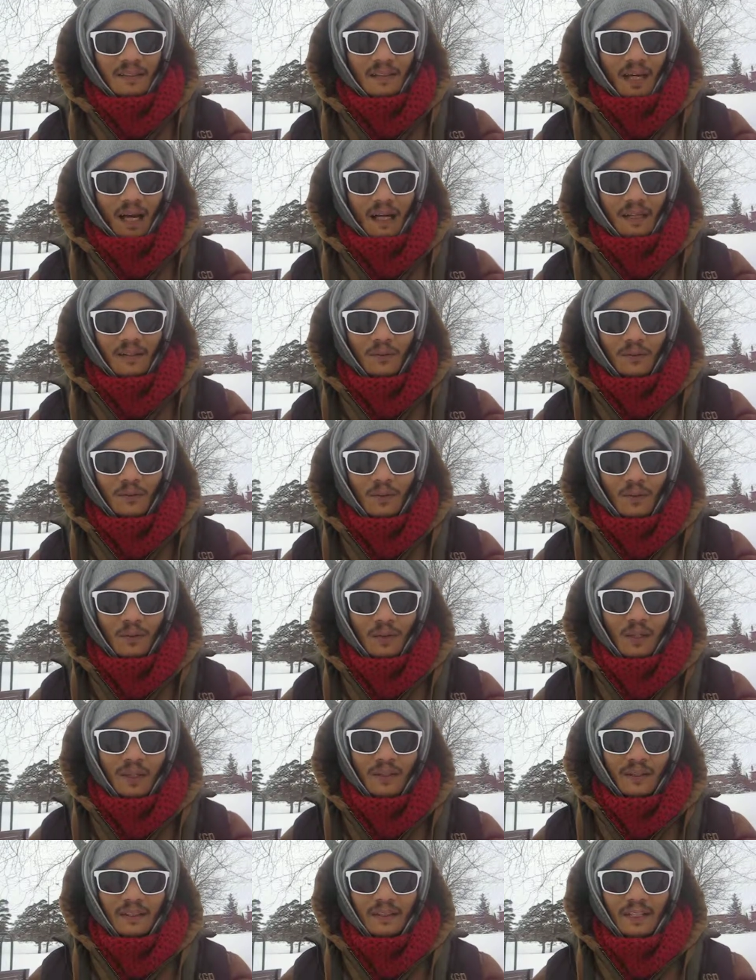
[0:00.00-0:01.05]
I don't know
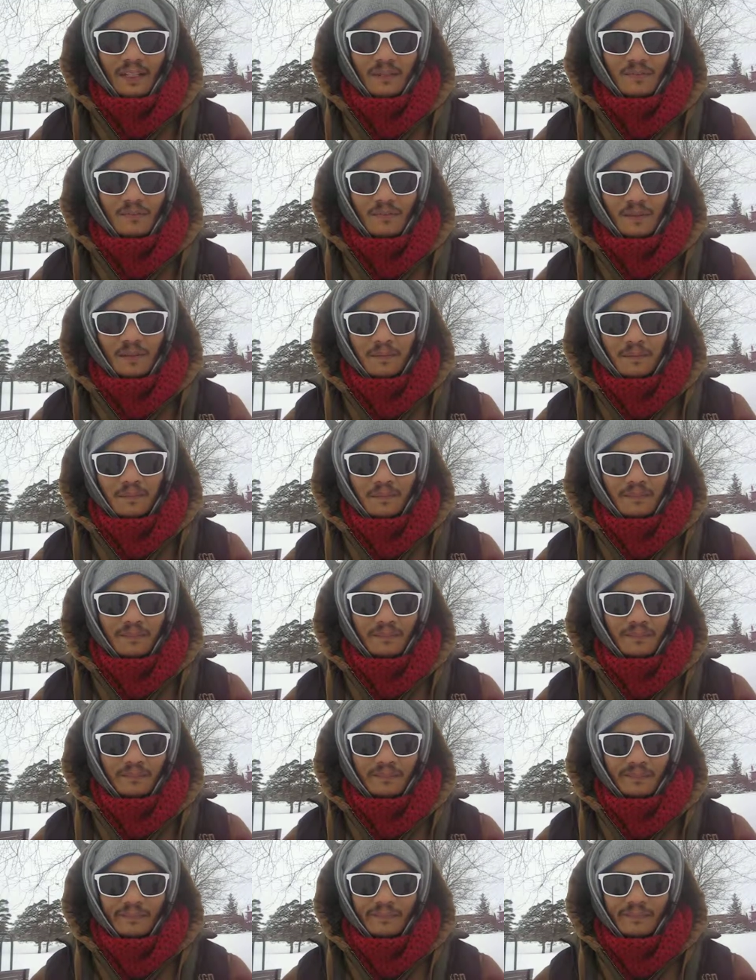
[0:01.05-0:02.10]
where it came from,
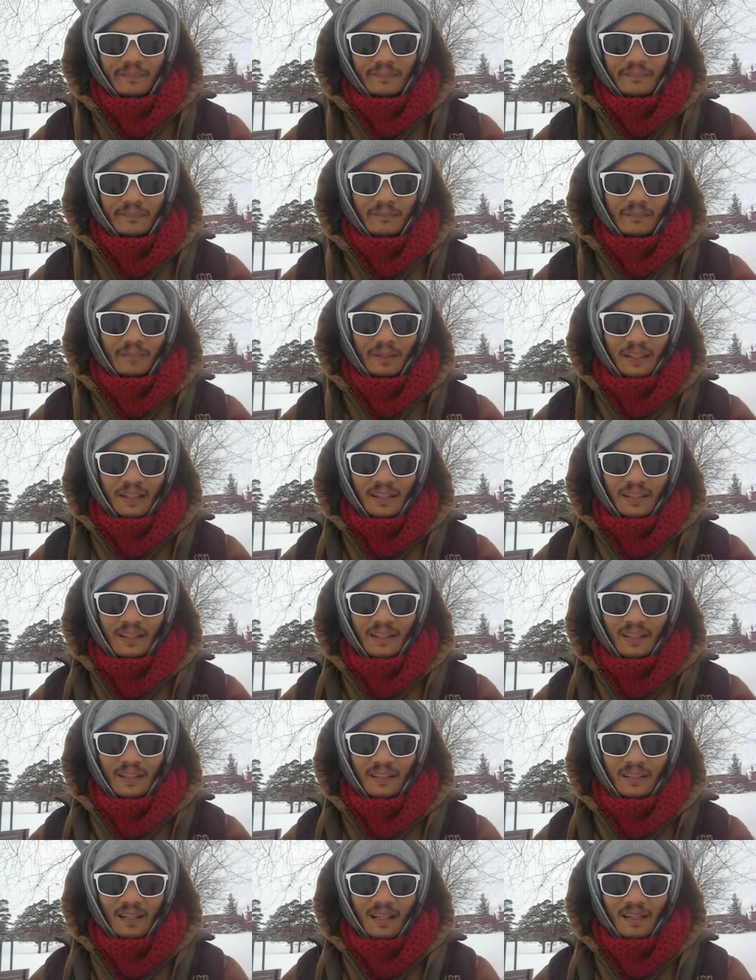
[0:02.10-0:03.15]
but it
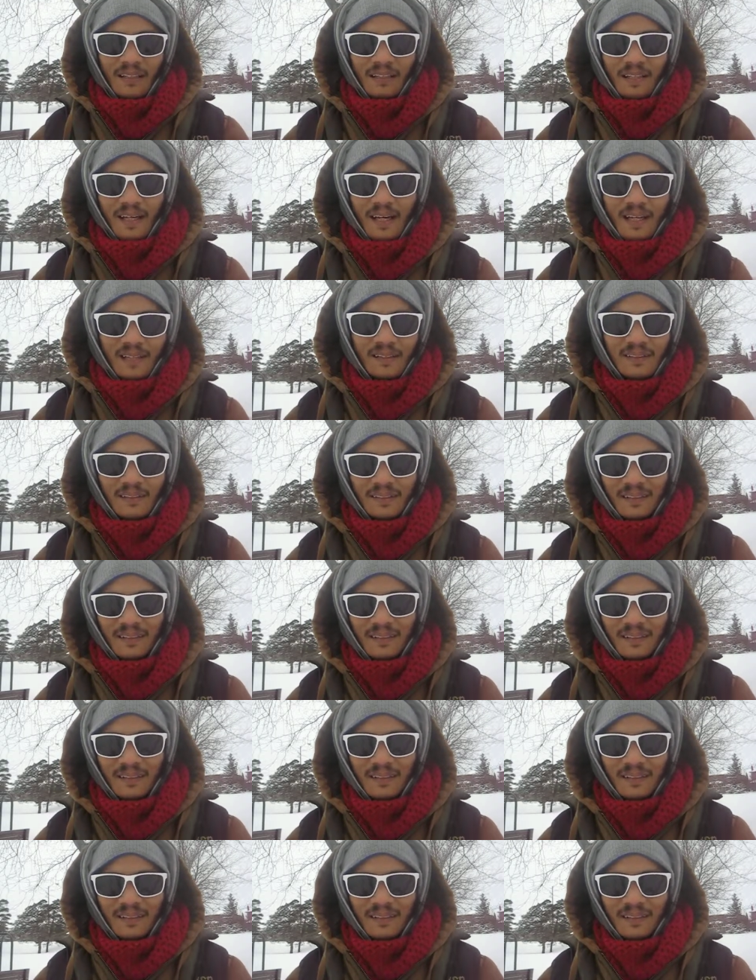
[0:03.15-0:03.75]
said, not yet.